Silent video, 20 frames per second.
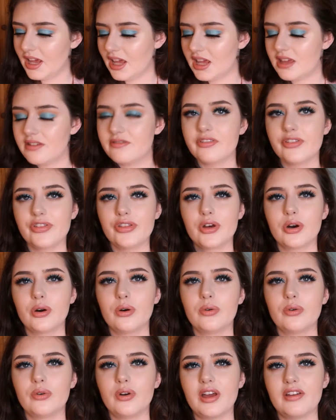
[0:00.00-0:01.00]
Even
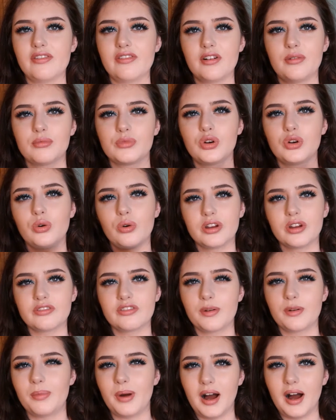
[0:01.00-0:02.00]
though if I'm going
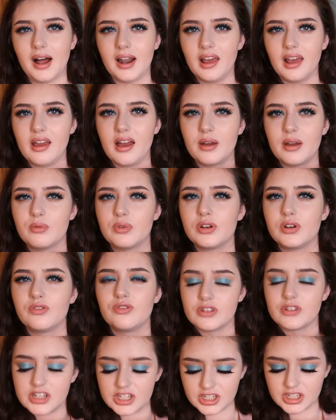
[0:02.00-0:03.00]
for a palette, I
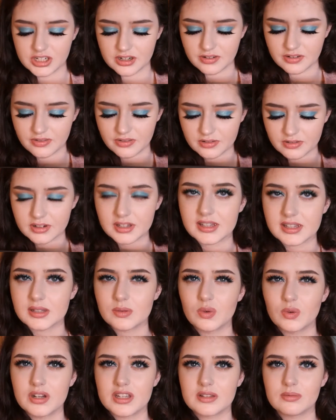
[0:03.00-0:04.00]
wouldn't reach for
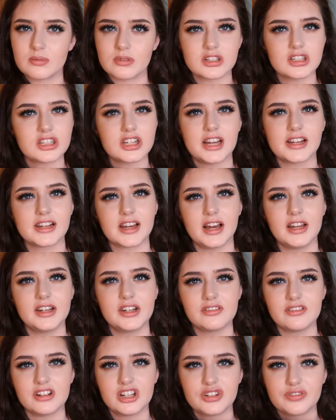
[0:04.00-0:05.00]
this one as much. I'd
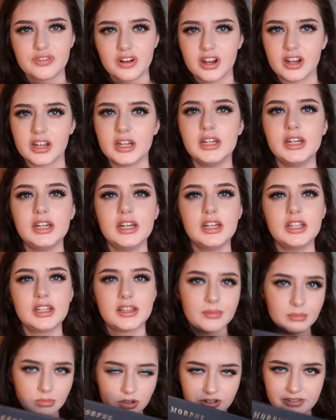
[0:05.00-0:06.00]
kind of reach for
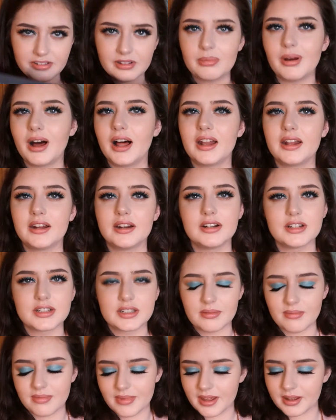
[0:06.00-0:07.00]
the Morphe palette or
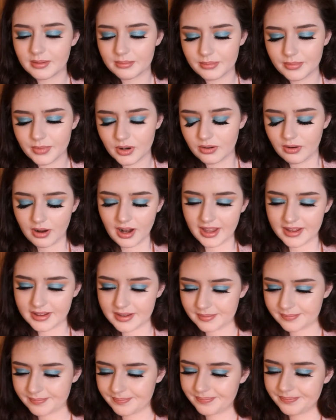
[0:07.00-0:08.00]
something, or
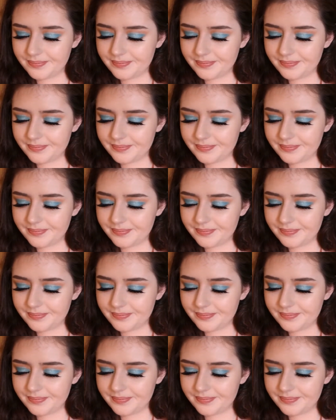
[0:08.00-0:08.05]
like,